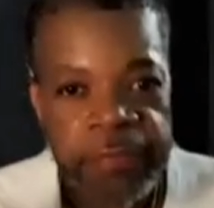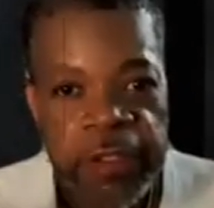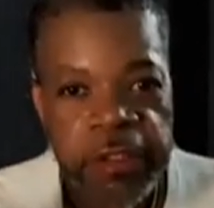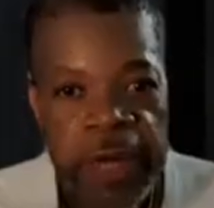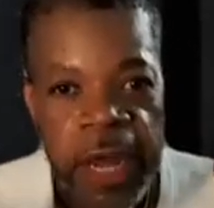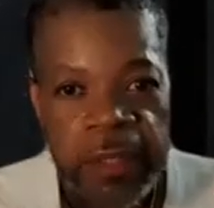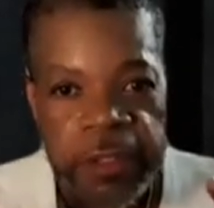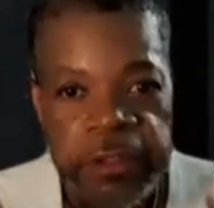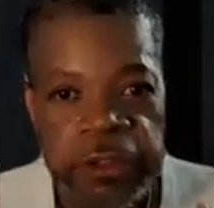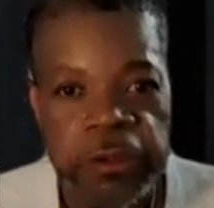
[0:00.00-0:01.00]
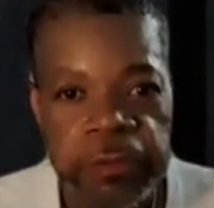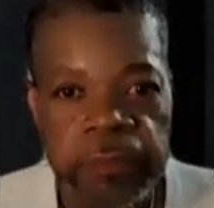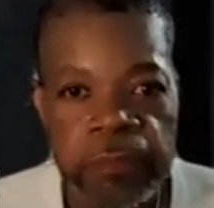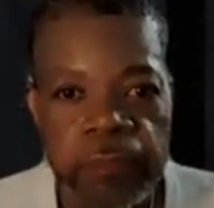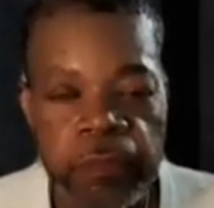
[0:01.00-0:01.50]
have the
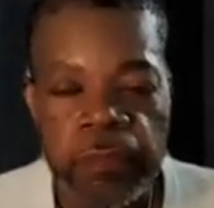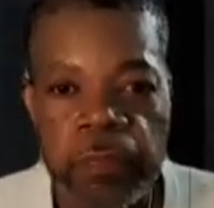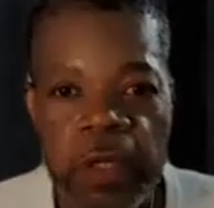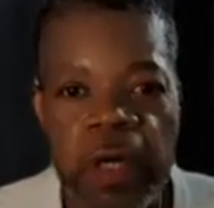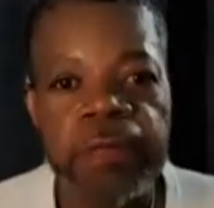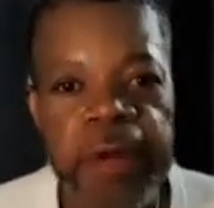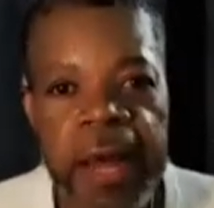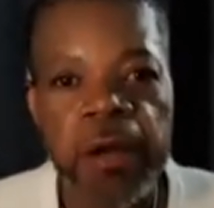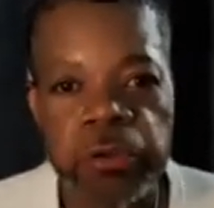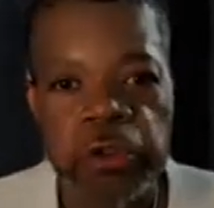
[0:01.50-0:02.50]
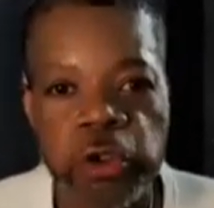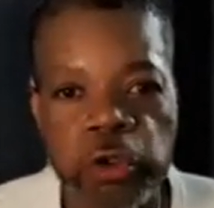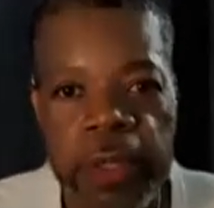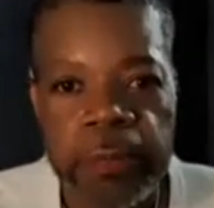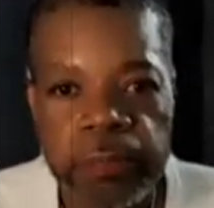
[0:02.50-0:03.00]
knowledge of how to
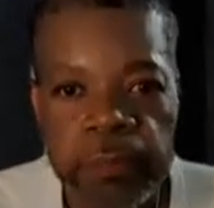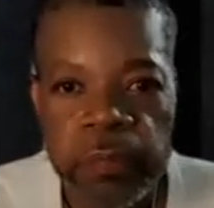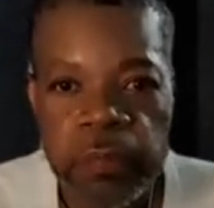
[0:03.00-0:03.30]
swim.